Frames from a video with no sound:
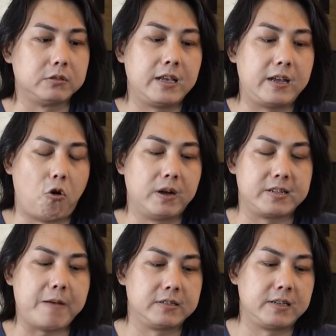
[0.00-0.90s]
tutorial
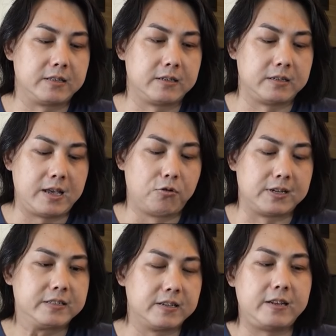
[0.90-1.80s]
on how to use
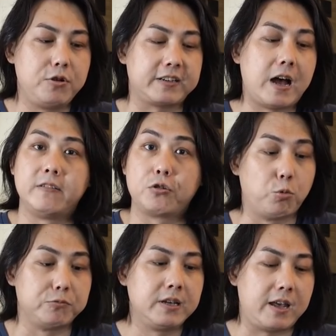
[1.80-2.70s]
Yamaha's Record
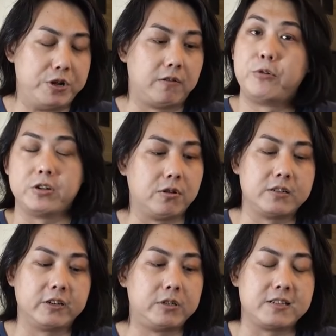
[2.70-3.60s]
and Share app.
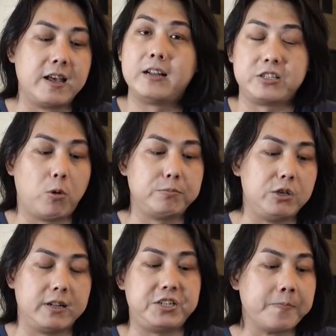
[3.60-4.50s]
I will link it
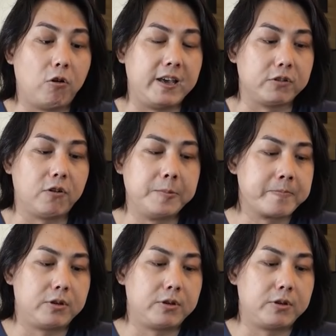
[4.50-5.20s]
in the description.